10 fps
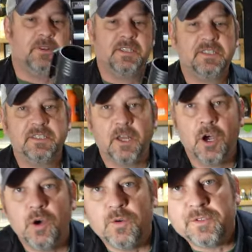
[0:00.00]
but this is the
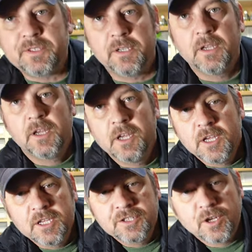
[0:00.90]
hose.
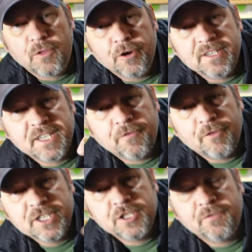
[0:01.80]
So there is a
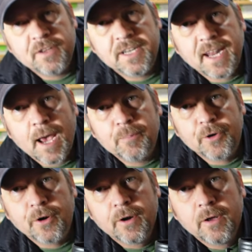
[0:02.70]
friction fit
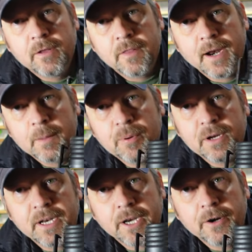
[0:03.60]
adapter that I put
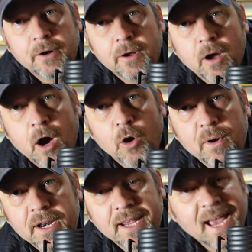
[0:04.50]
in here
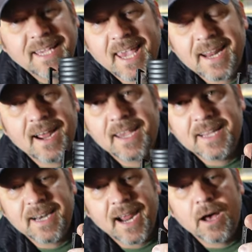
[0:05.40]
already. I cannot get
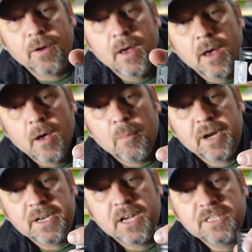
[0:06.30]
it out. But it
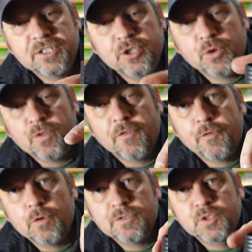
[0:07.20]
does do the
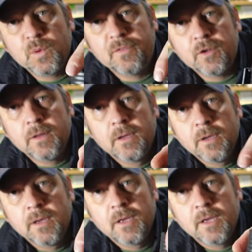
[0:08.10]
full swivel,
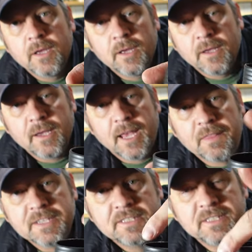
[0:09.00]
and
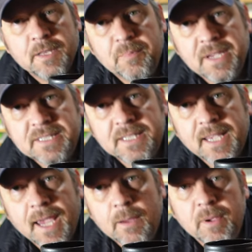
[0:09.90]
this is the piece that
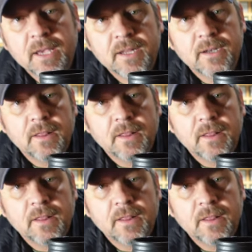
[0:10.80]
came in